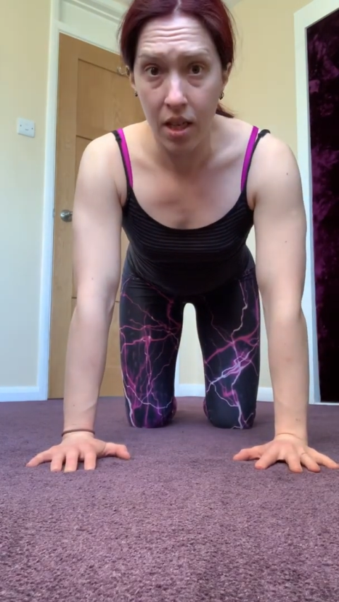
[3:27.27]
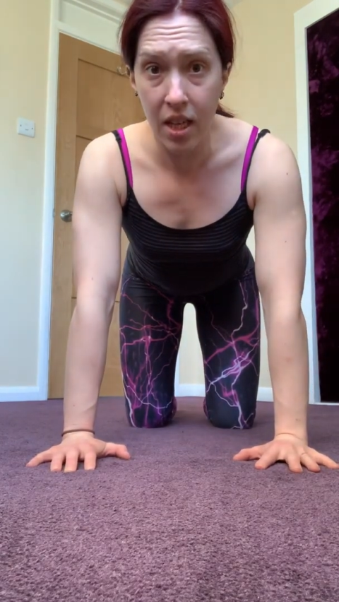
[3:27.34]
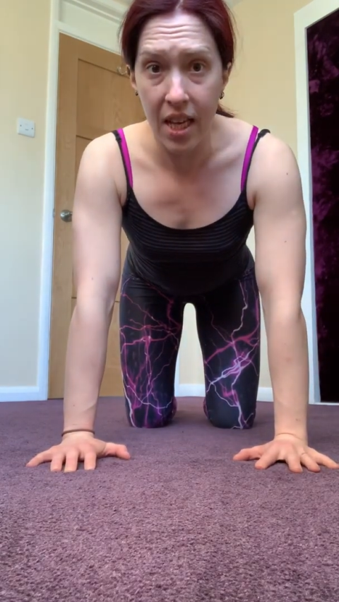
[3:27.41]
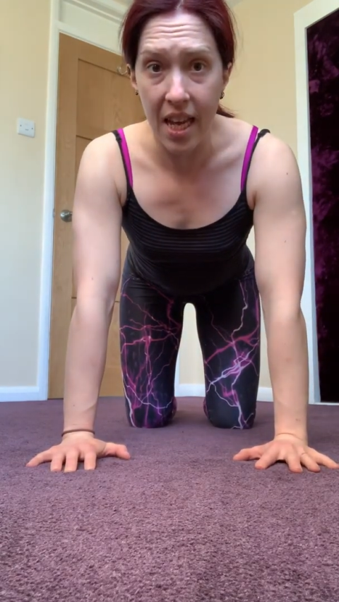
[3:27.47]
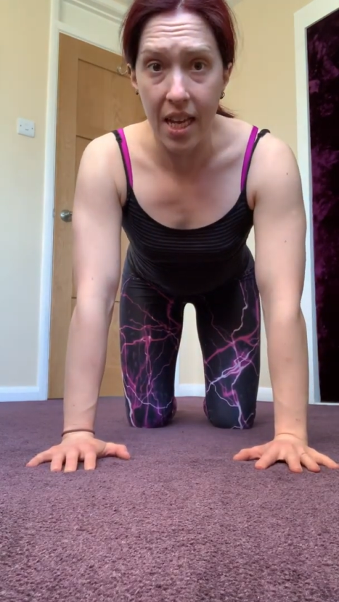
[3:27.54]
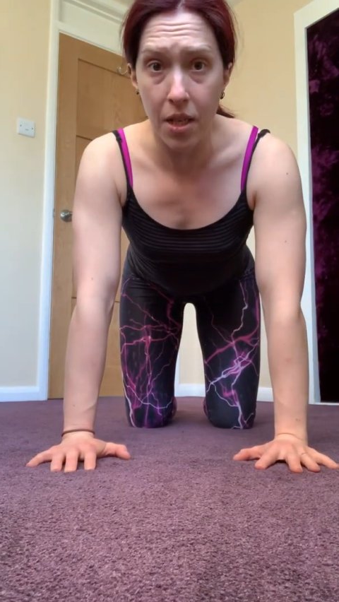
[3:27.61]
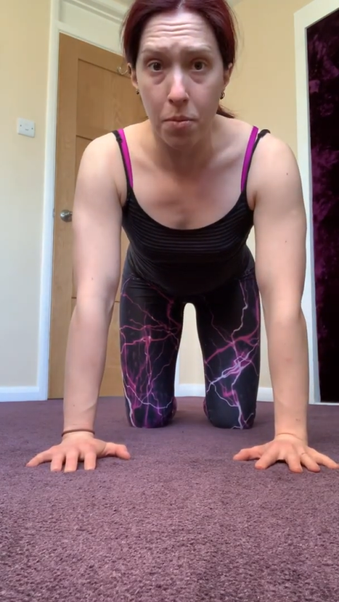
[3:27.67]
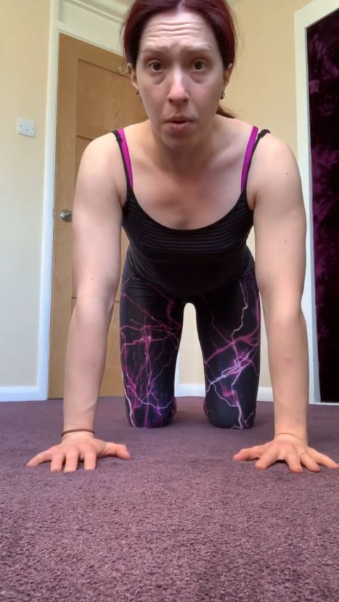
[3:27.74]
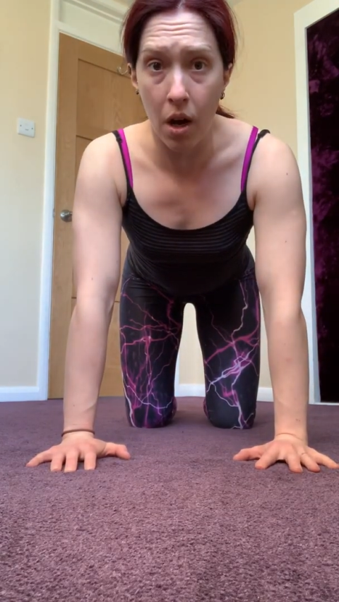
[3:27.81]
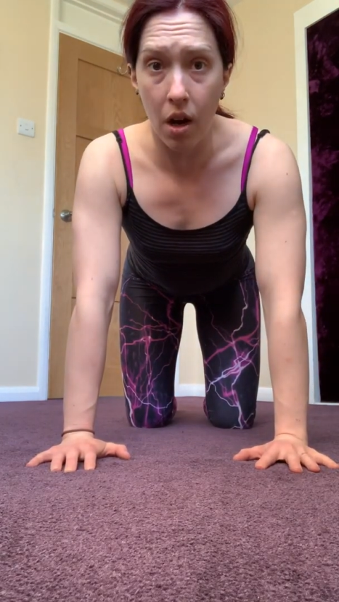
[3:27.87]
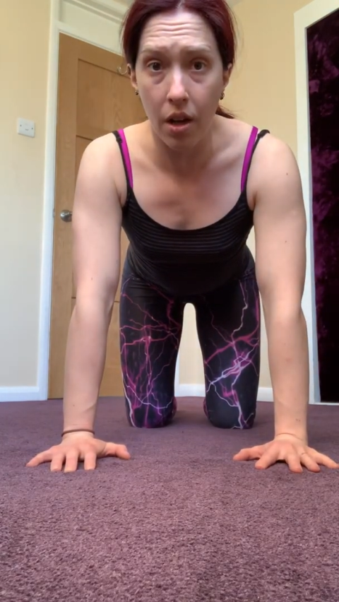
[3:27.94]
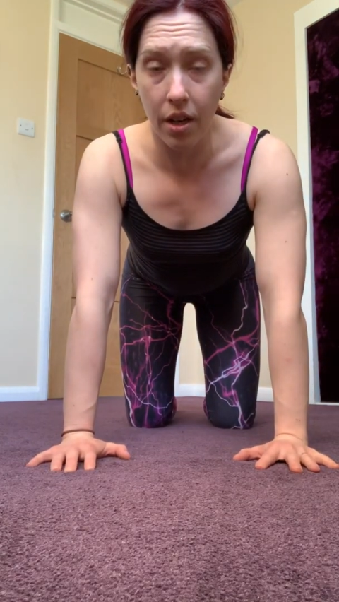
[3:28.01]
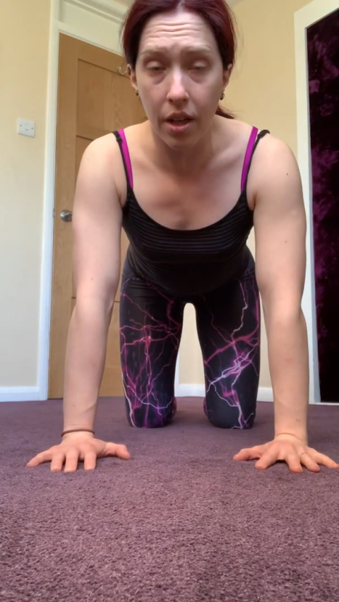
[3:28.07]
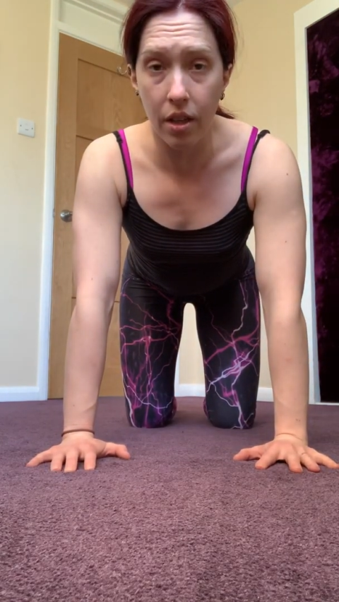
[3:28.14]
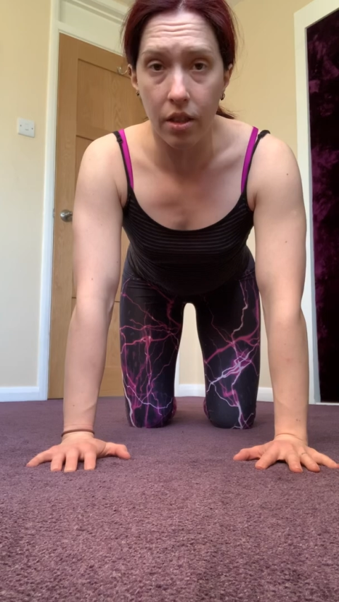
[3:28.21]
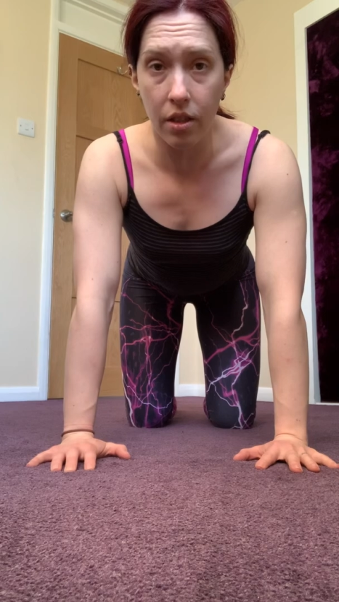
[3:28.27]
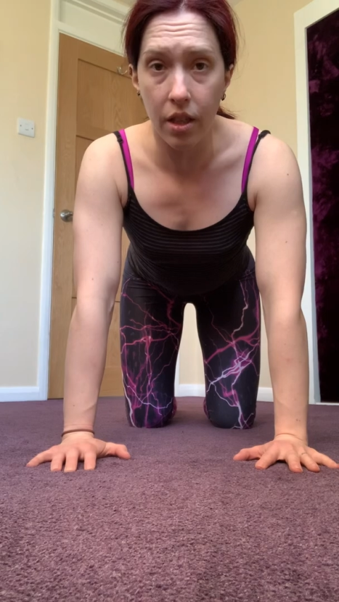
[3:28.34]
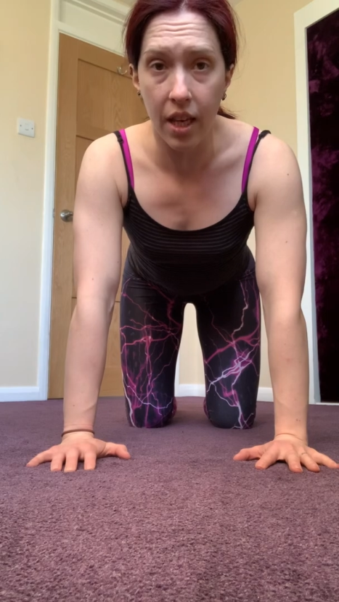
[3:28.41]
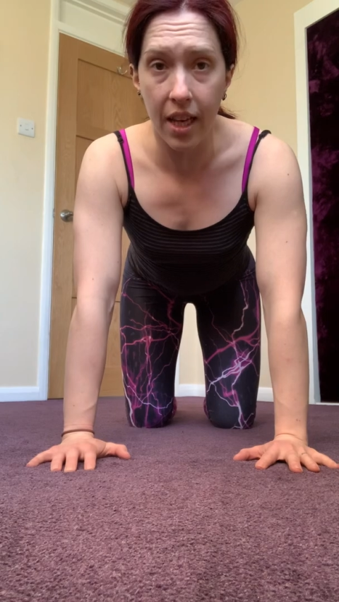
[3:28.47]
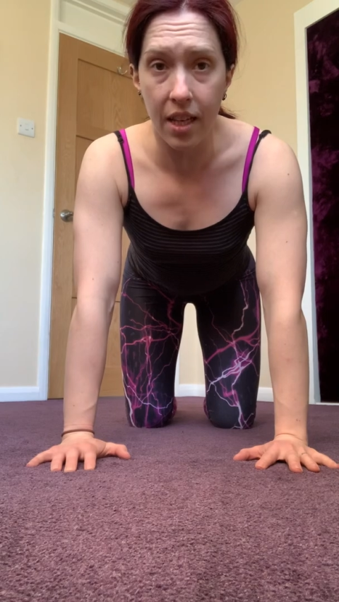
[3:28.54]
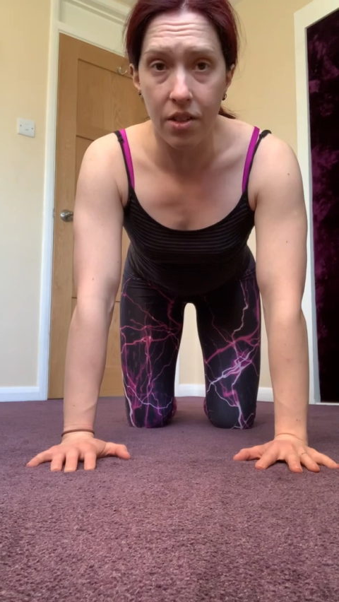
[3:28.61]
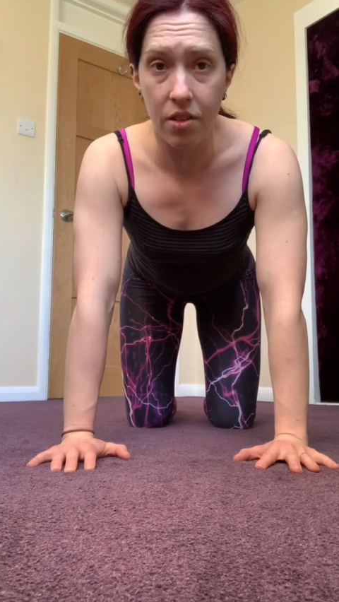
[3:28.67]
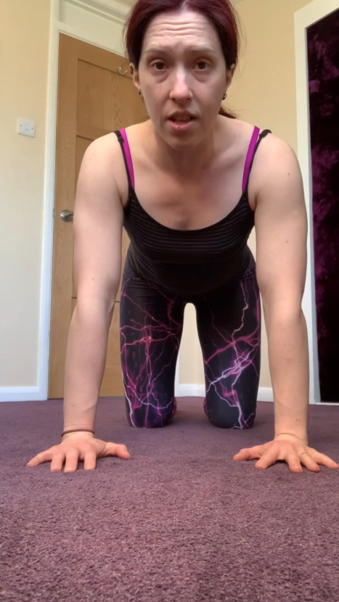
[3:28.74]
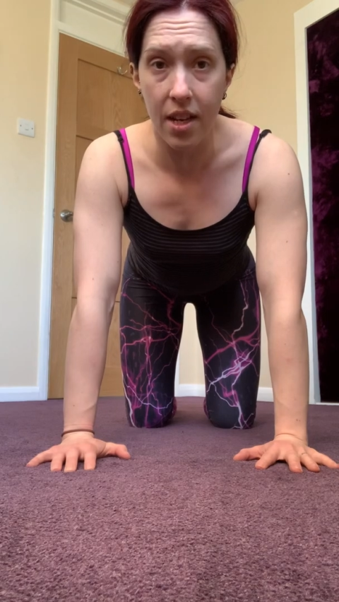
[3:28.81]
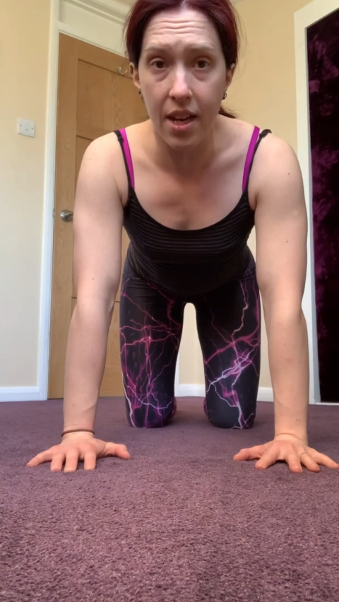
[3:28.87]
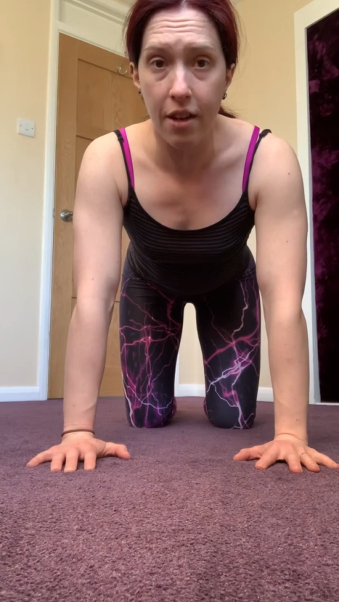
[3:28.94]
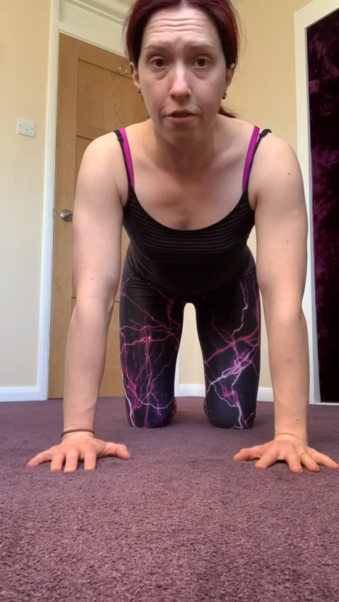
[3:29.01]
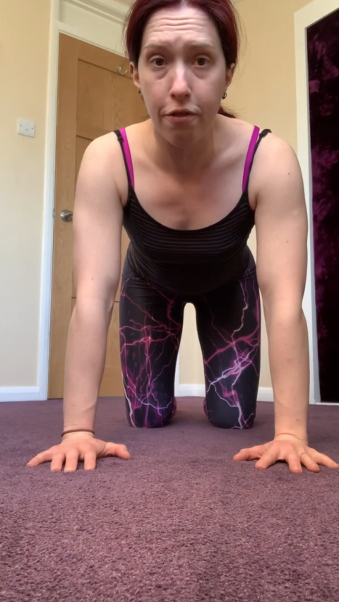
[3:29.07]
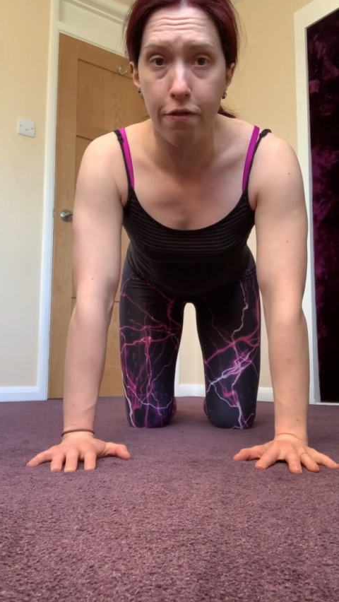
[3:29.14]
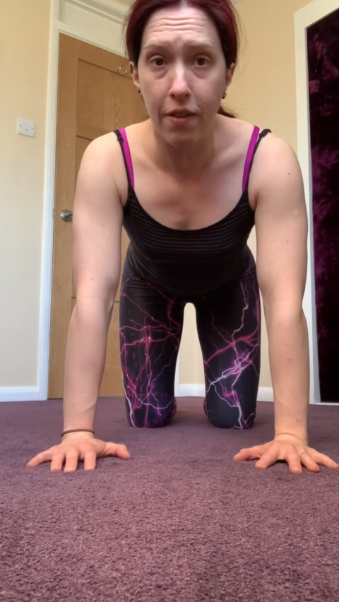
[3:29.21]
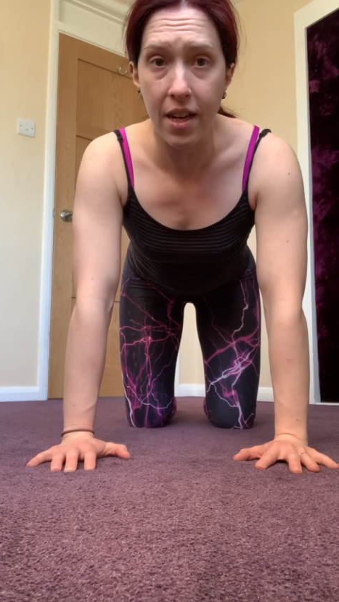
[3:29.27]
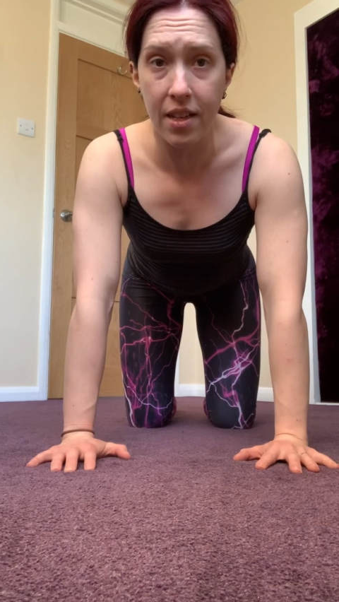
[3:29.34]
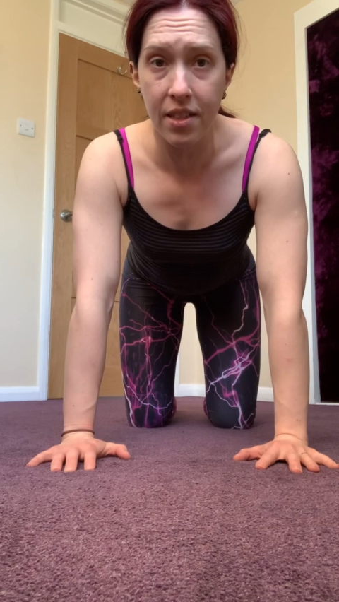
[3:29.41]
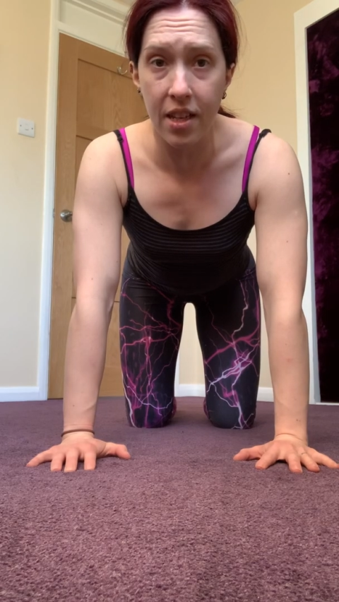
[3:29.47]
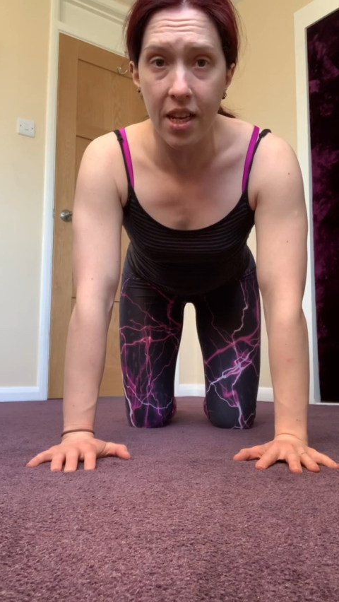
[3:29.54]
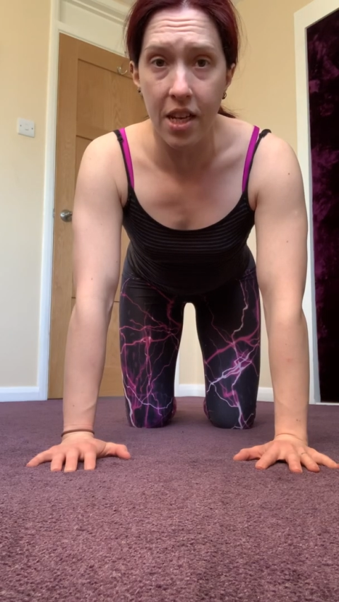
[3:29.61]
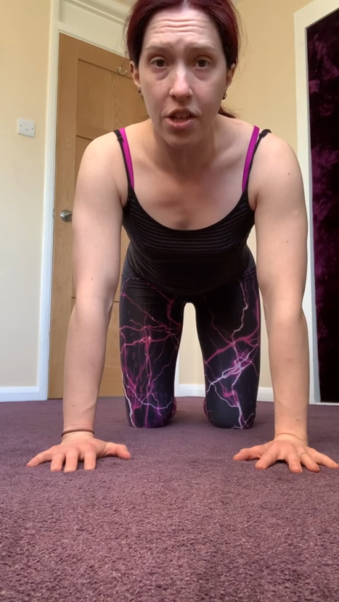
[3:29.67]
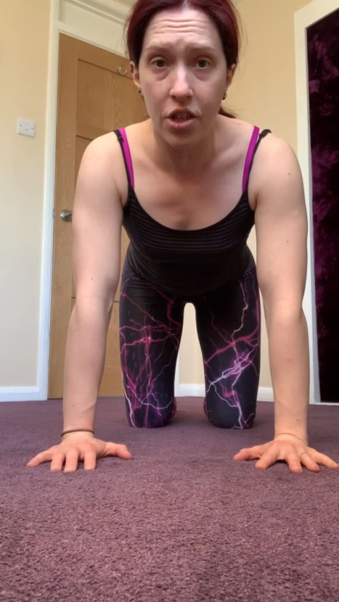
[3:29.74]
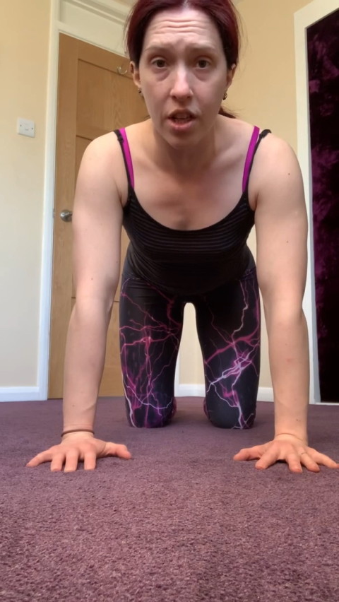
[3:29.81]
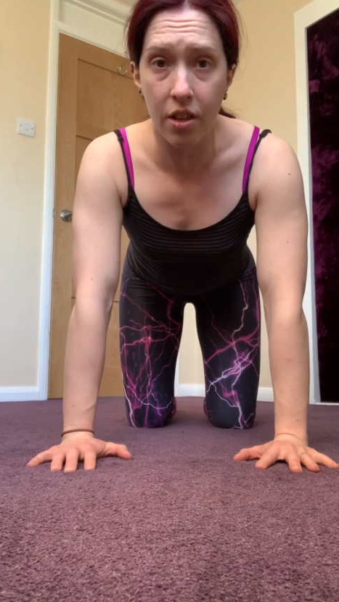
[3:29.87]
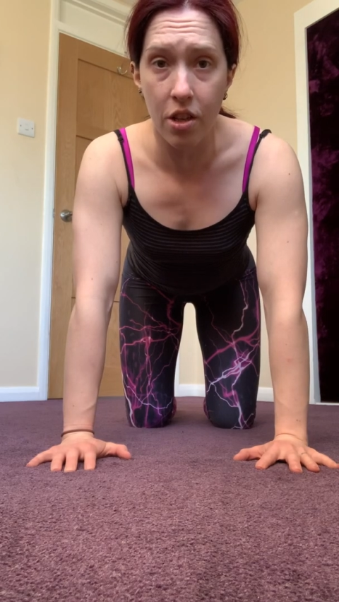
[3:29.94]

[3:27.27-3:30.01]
its partner. Okay, so they're now facing each other.